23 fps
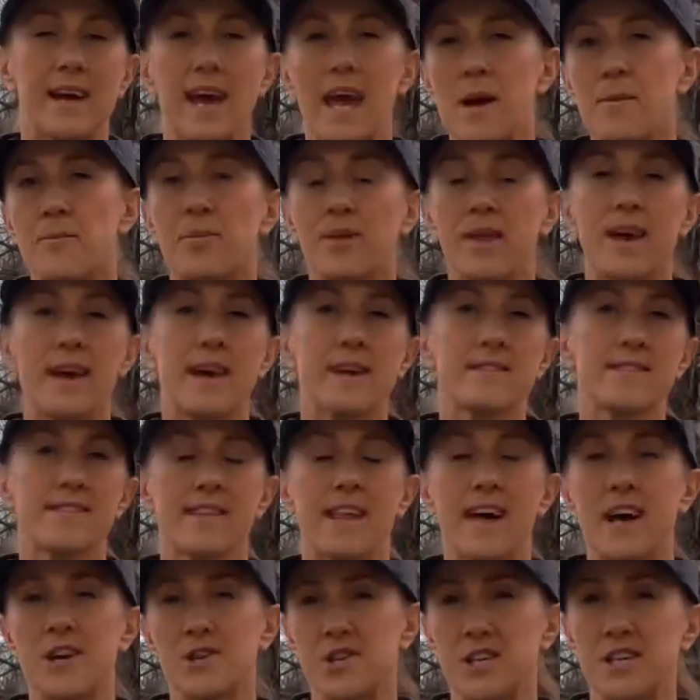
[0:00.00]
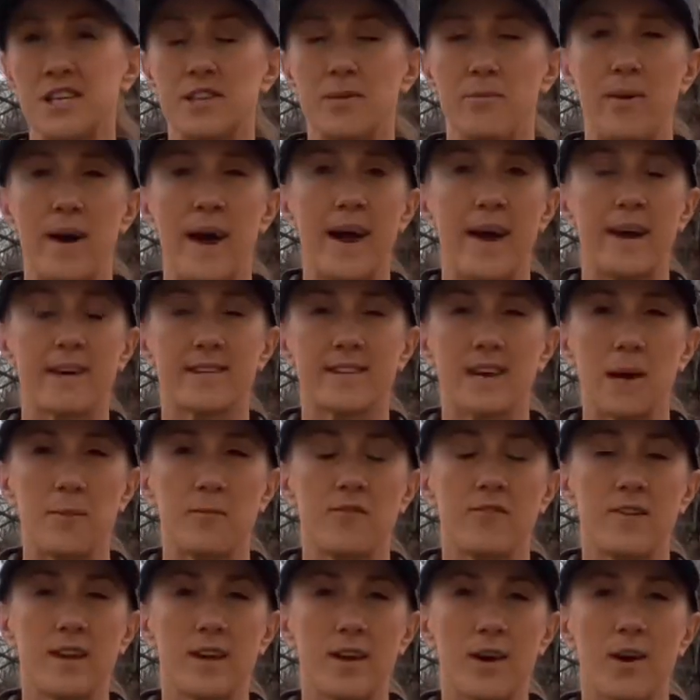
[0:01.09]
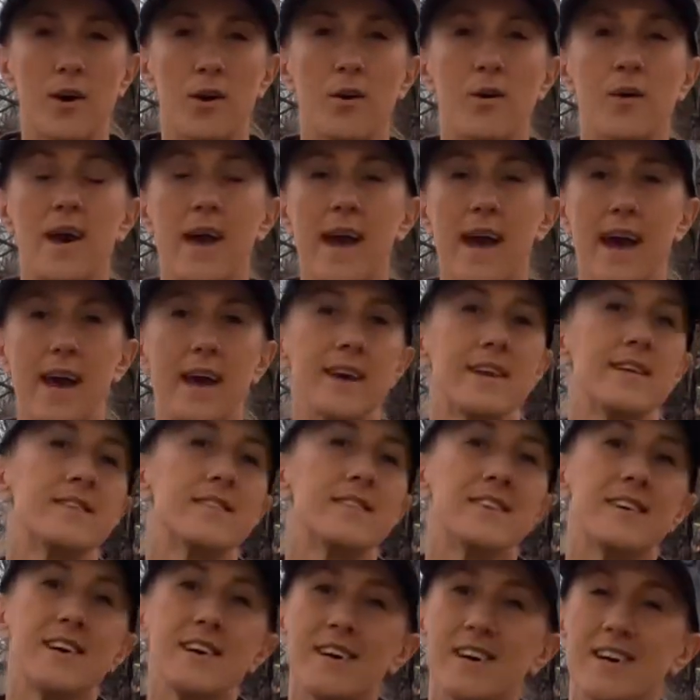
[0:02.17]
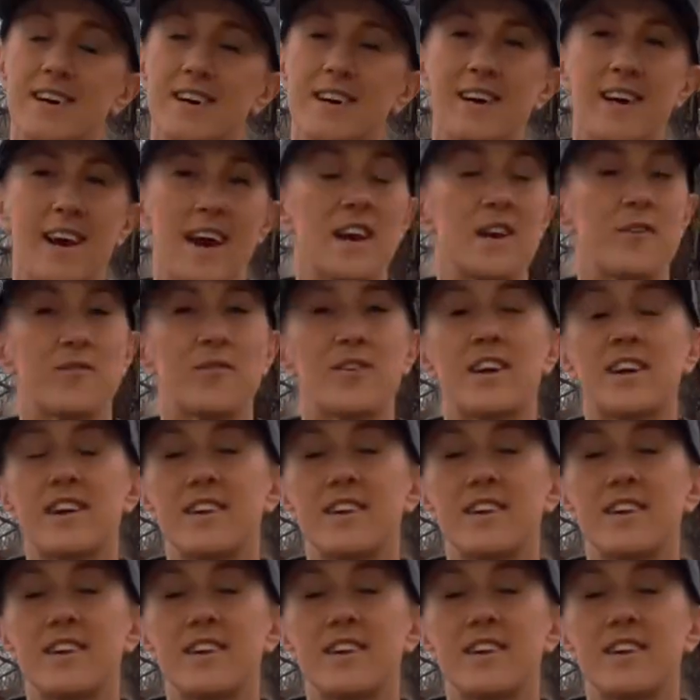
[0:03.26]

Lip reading: game plan / in the bag type video and kind of